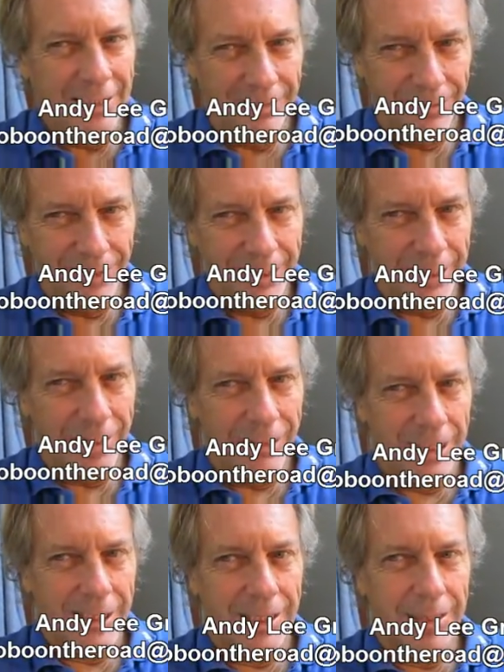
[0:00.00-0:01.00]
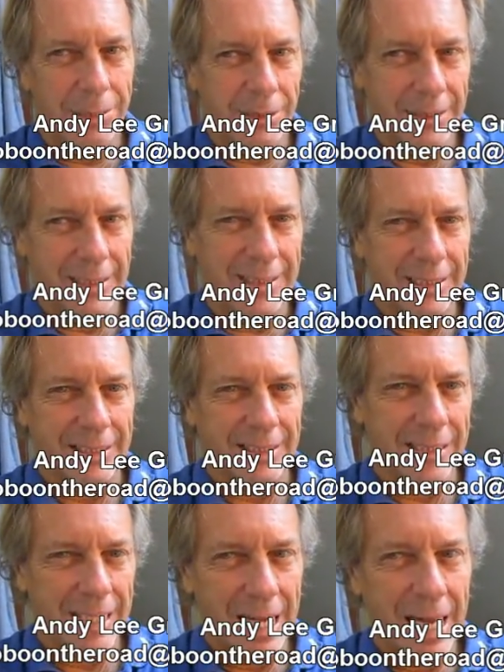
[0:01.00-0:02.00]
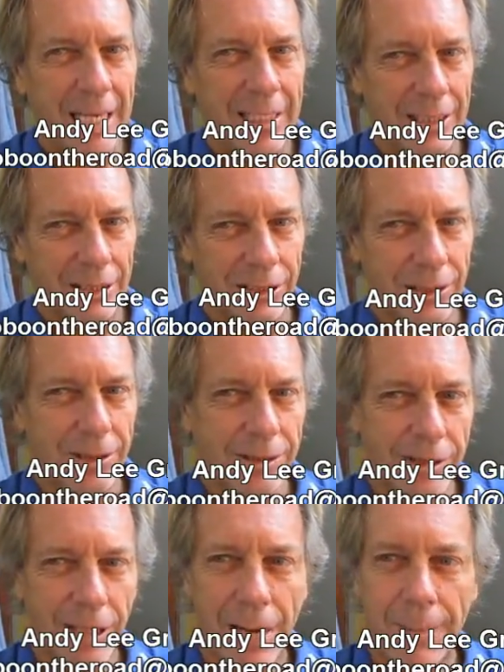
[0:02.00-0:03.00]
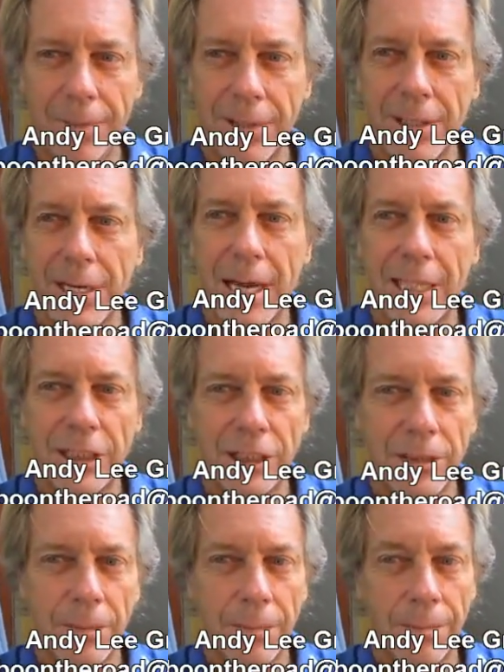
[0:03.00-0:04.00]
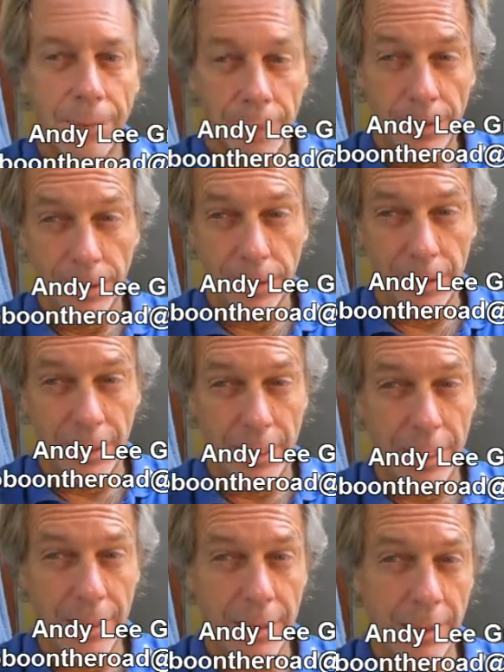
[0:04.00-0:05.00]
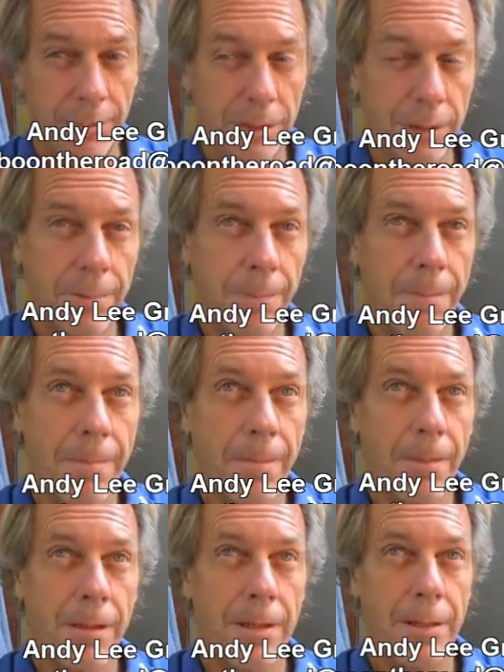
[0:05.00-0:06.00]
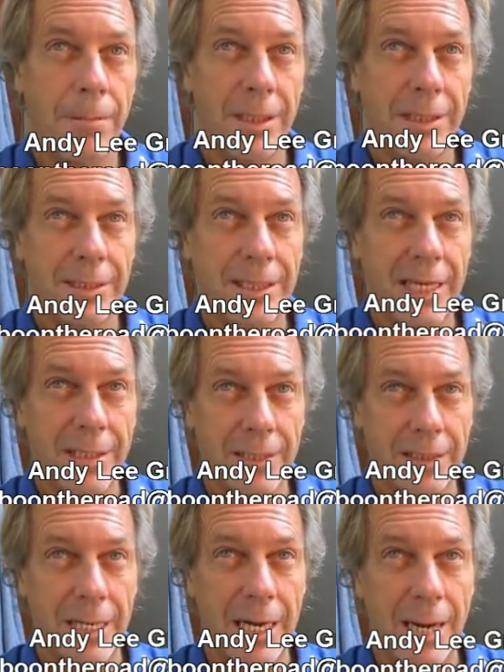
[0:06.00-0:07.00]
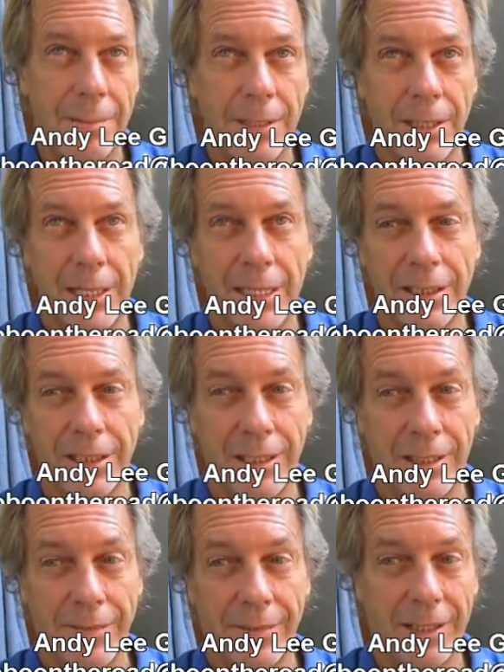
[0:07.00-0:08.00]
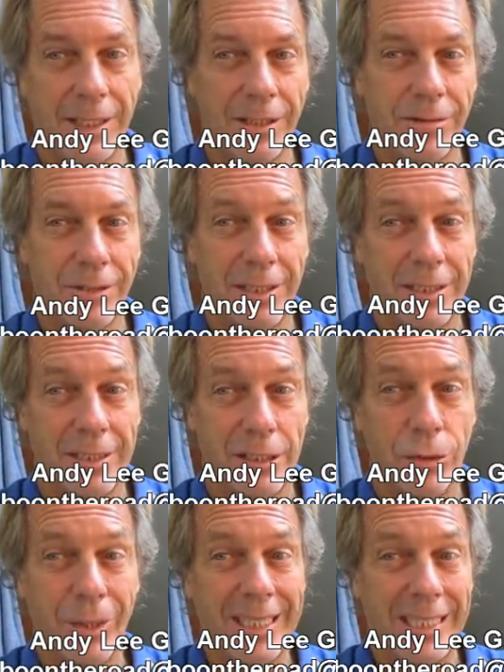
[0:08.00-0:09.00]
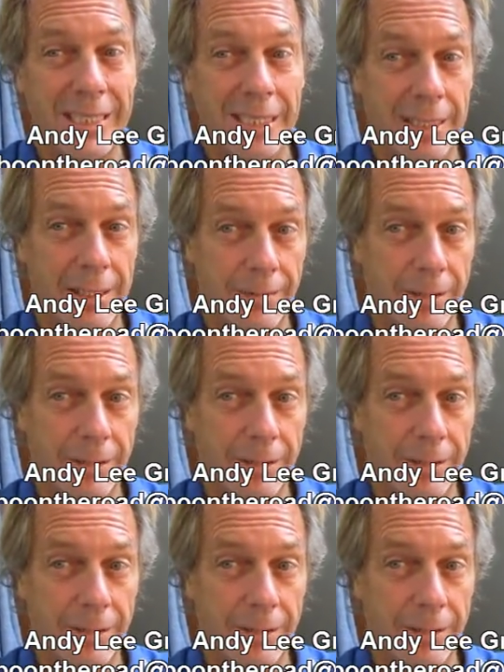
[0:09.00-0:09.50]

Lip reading: first generation immigrants is not your top of the notch person a lot of times. I mean, it's not the top of the notch that leave the country, it's the tricky that leave